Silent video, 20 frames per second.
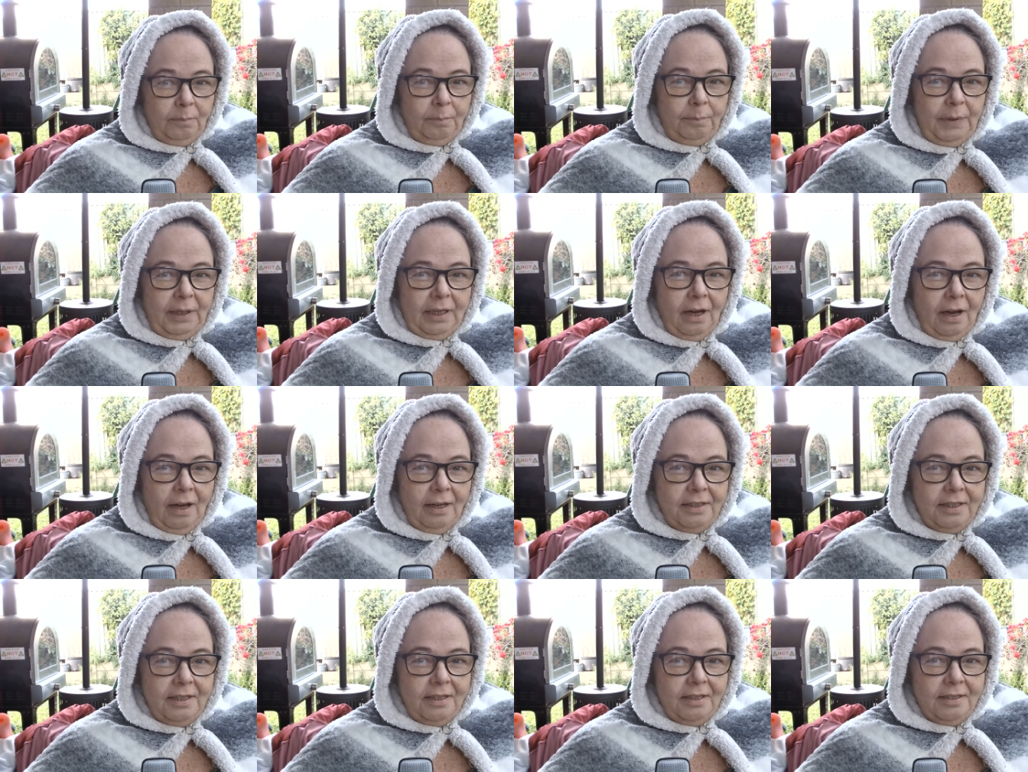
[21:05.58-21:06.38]
be
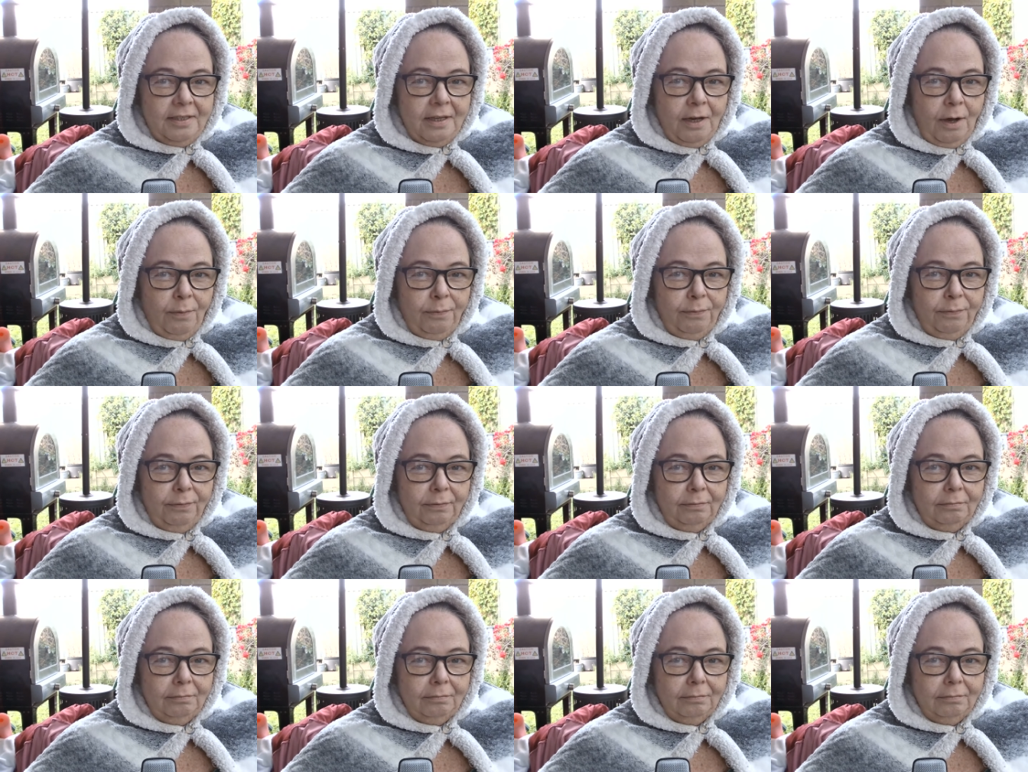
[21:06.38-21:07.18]
kind to
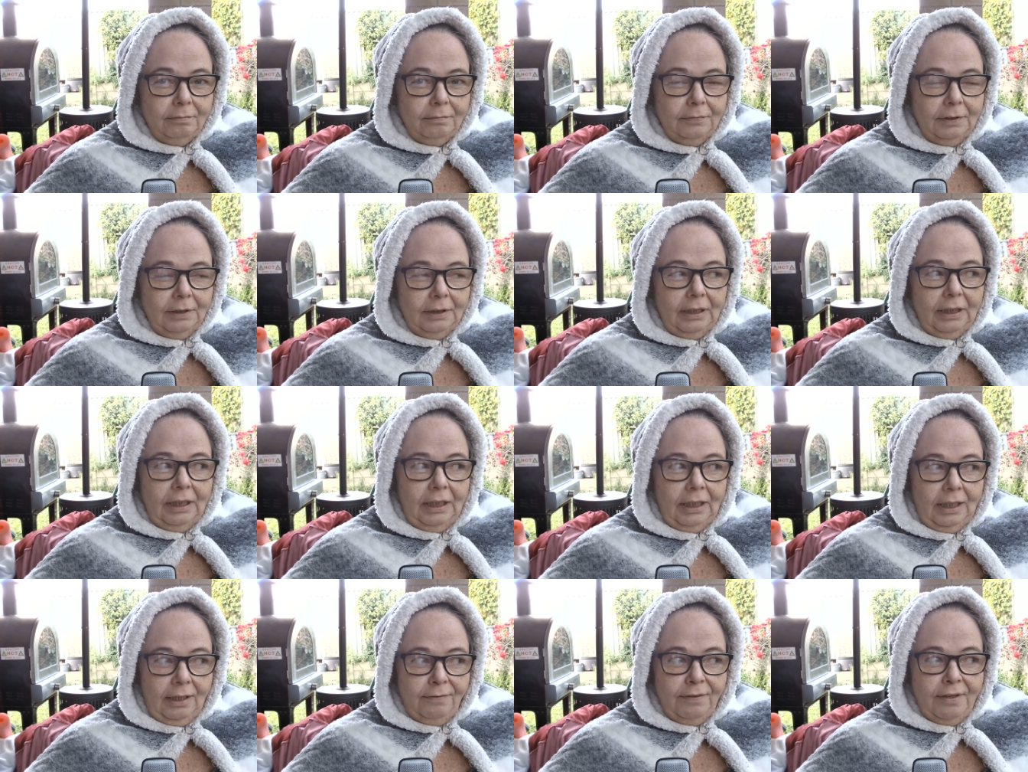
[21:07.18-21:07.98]
yourself
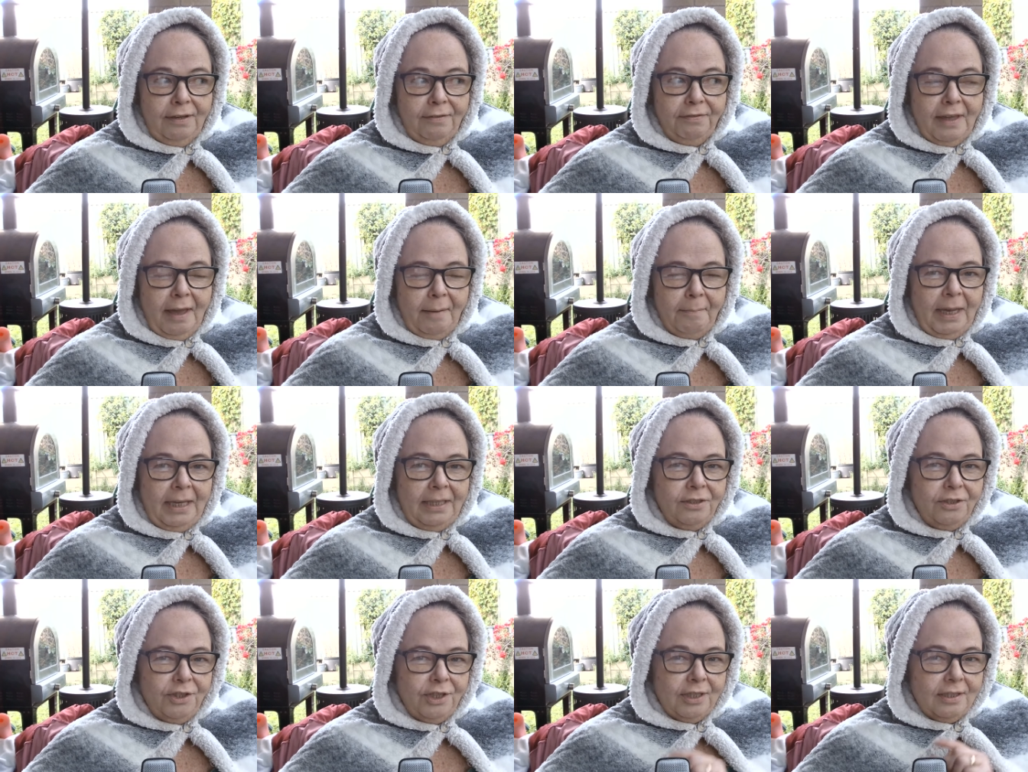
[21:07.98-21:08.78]
even if that
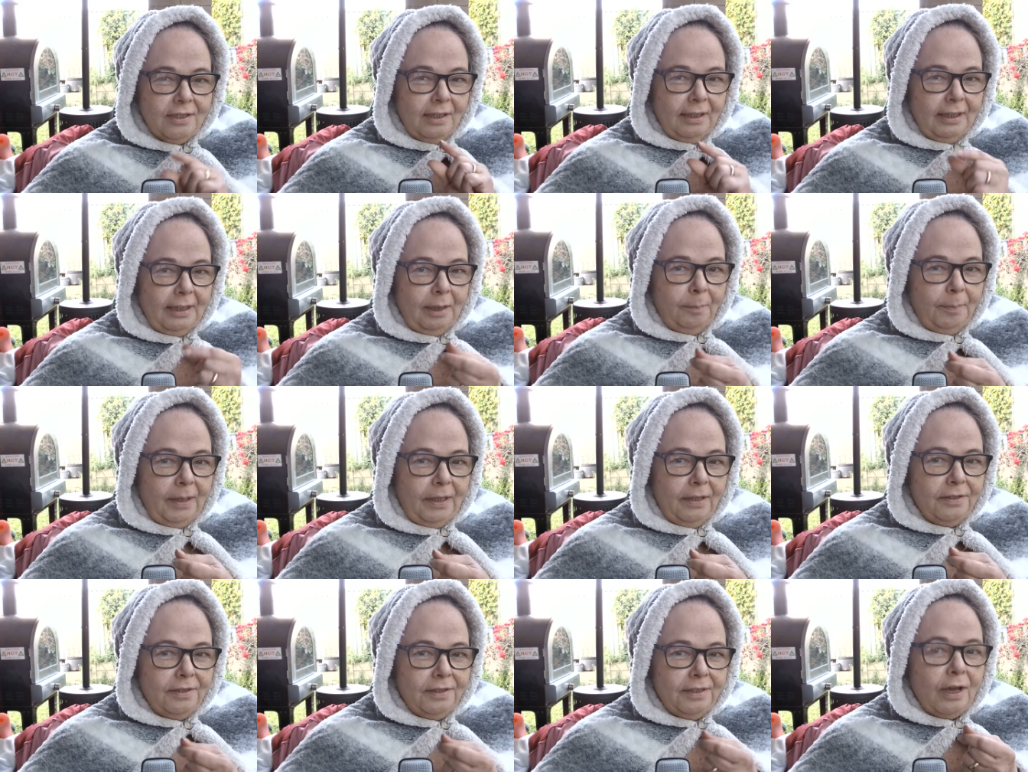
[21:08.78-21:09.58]
means just a little bit
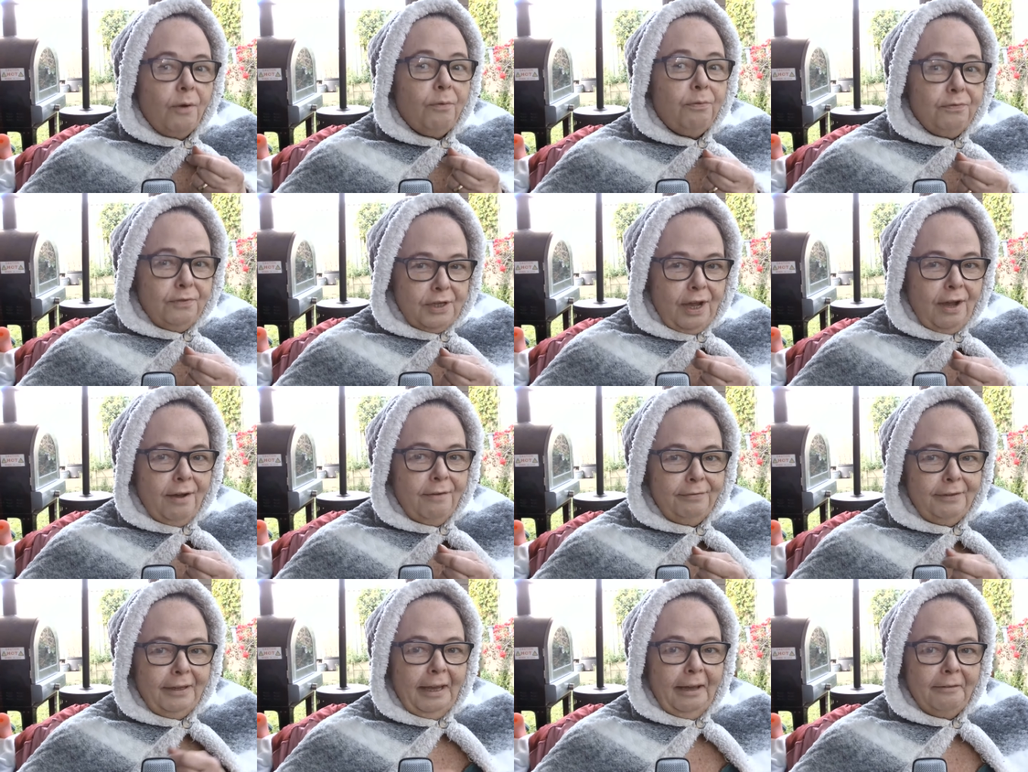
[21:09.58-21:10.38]
of self
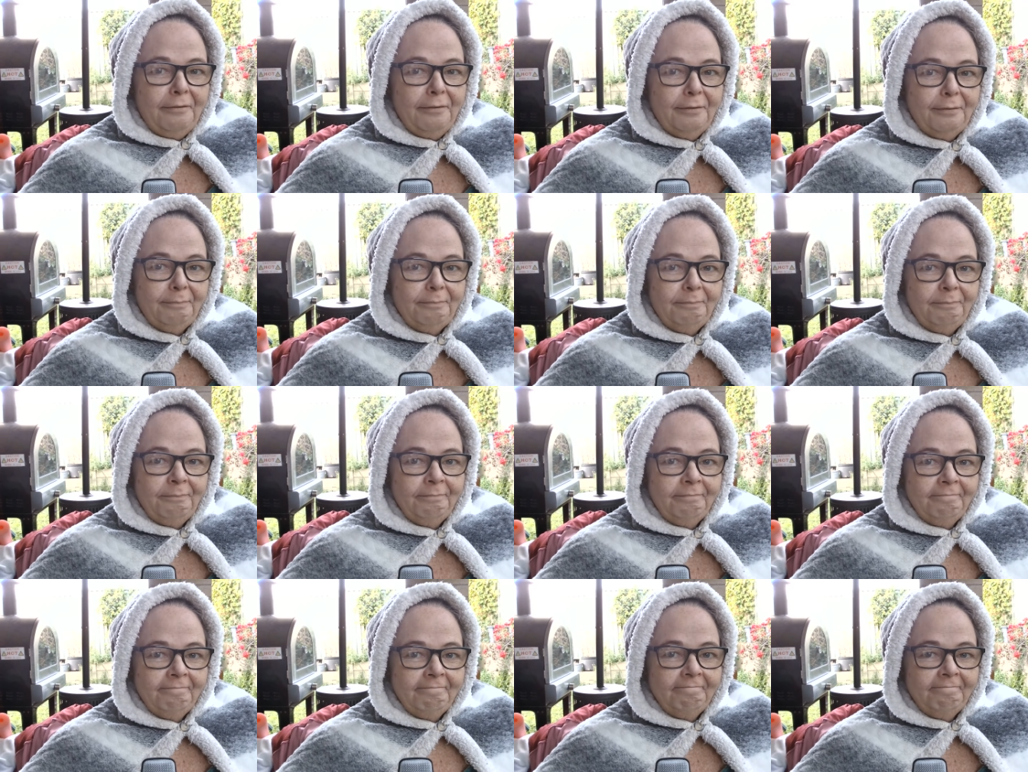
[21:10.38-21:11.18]
tough love.
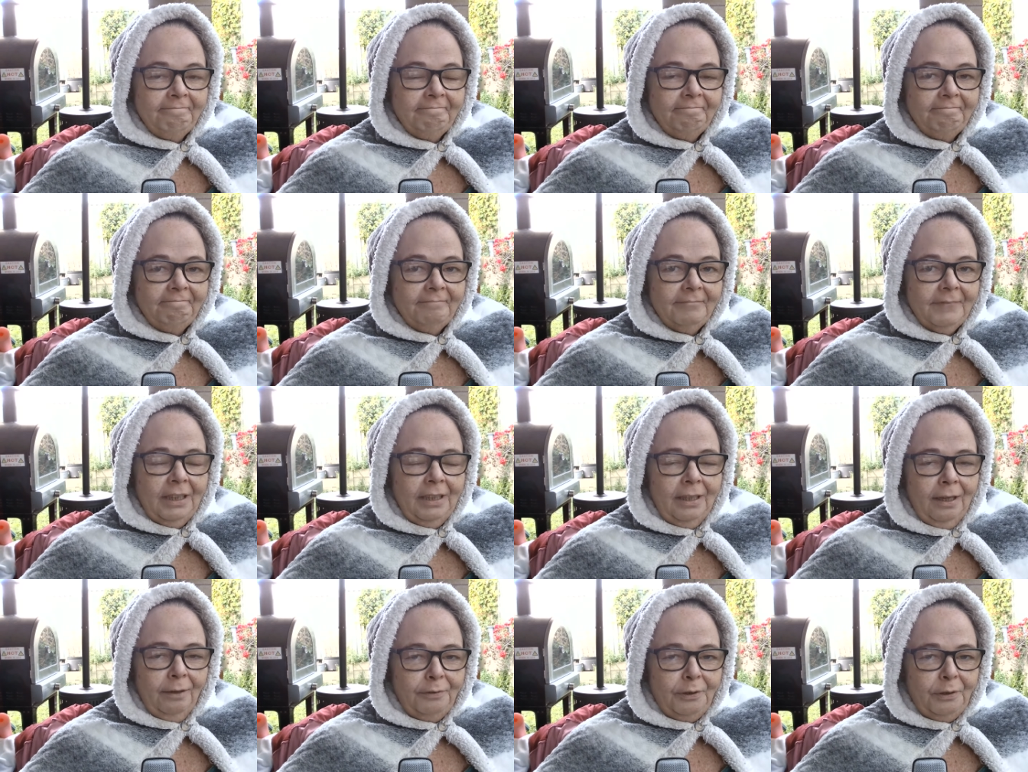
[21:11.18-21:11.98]
I
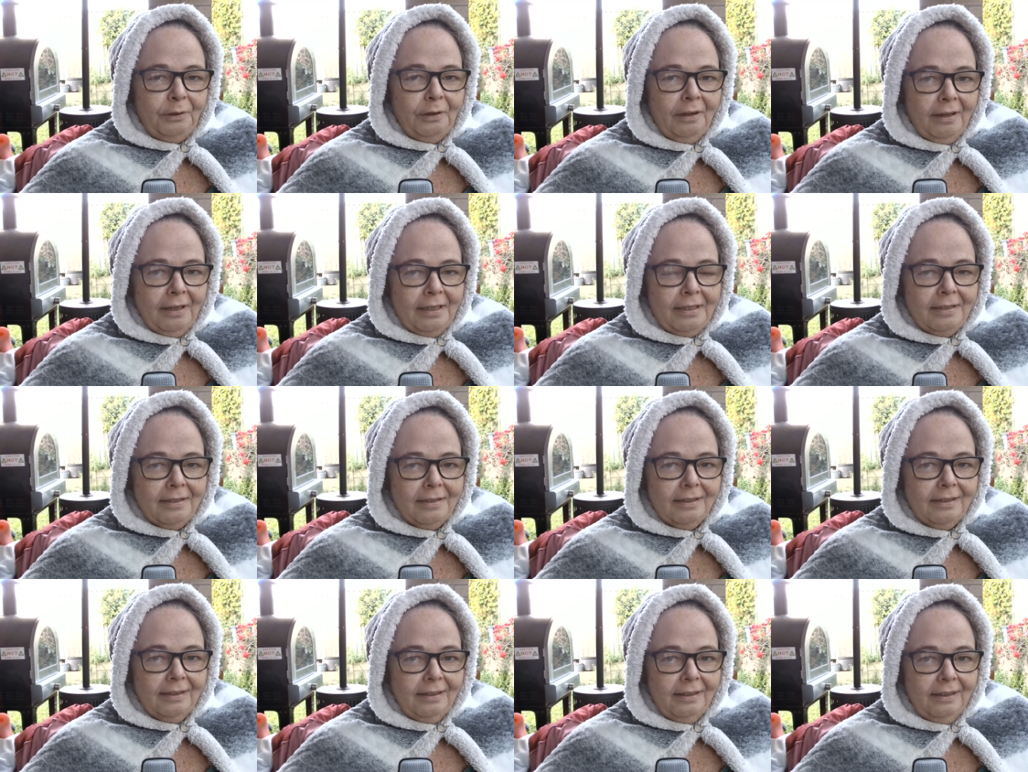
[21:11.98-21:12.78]
love you
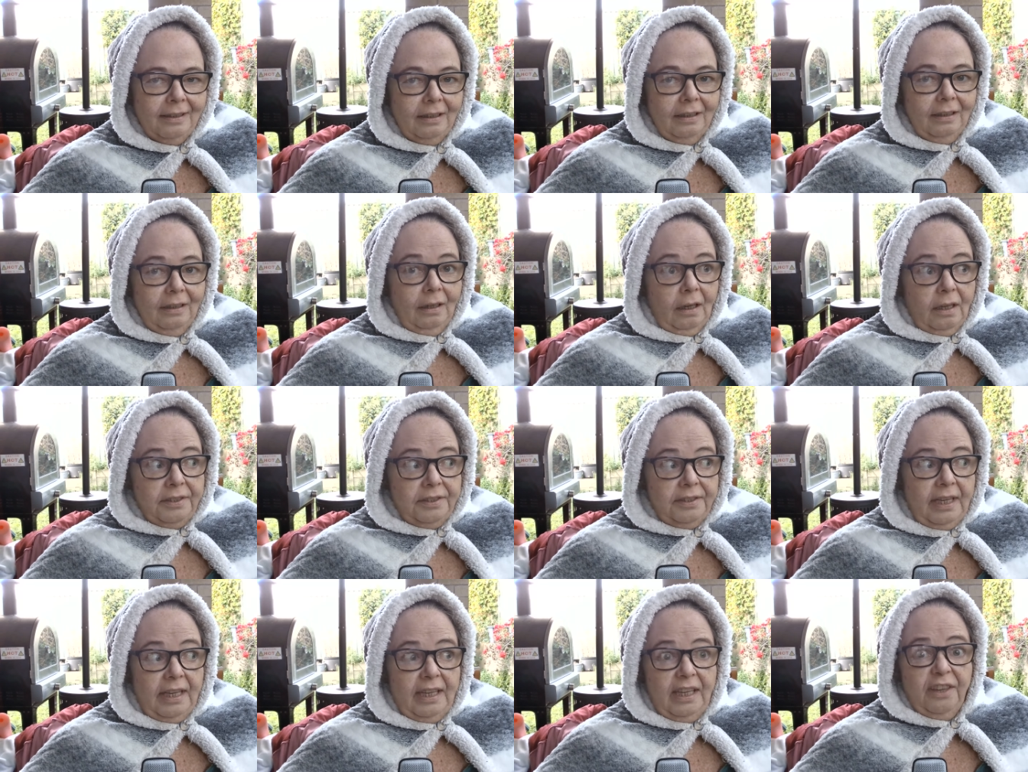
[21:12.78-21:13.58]
guys. I'll
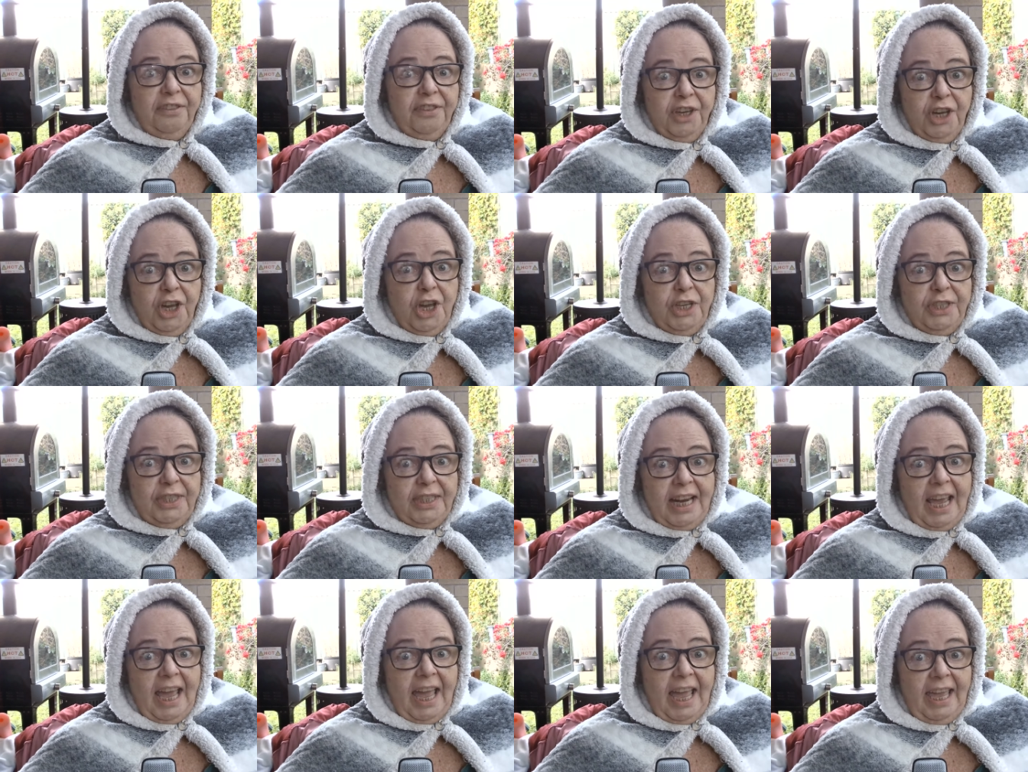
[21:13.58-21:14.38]
see you
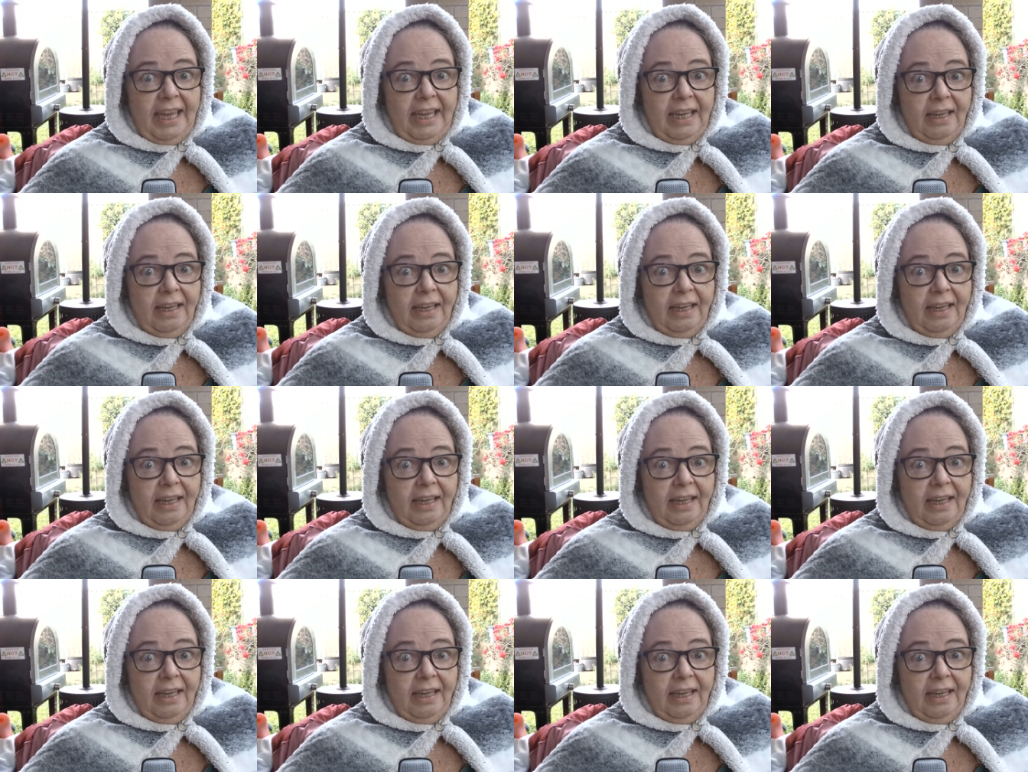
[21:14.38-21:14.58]
Thursday.